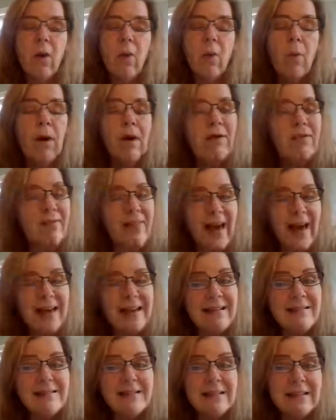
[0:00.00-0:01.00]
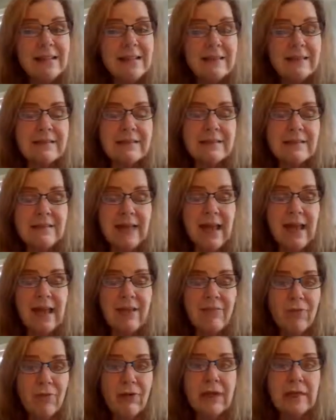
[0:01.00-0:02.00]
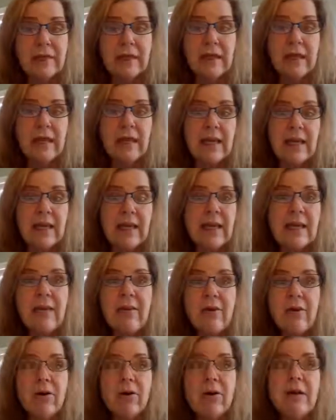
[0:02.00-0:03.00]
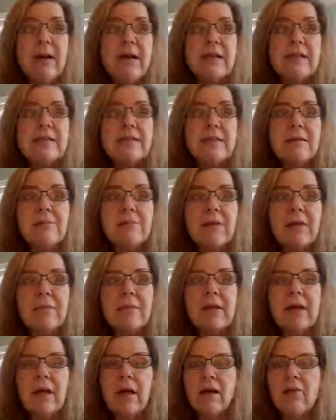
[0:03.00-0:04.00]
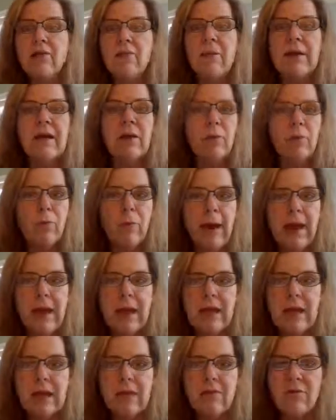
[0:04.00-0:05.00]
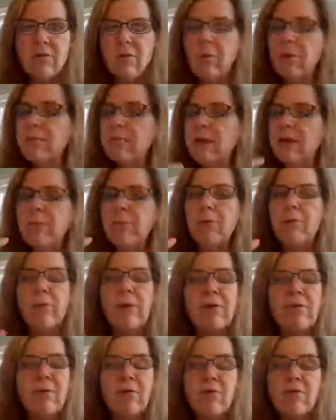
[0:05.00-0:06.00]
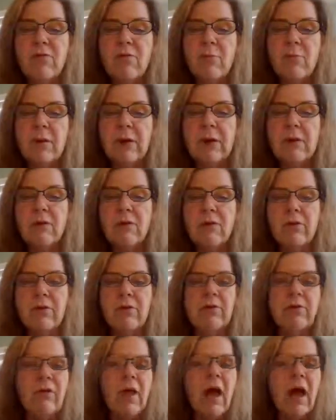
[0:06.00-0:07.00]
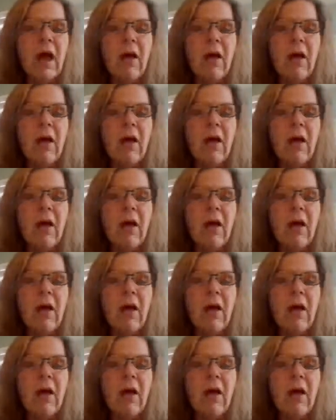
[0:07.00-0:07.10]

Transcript: Well, that isn't safe or clean either, simply because when it rains or when people run their sprinklers,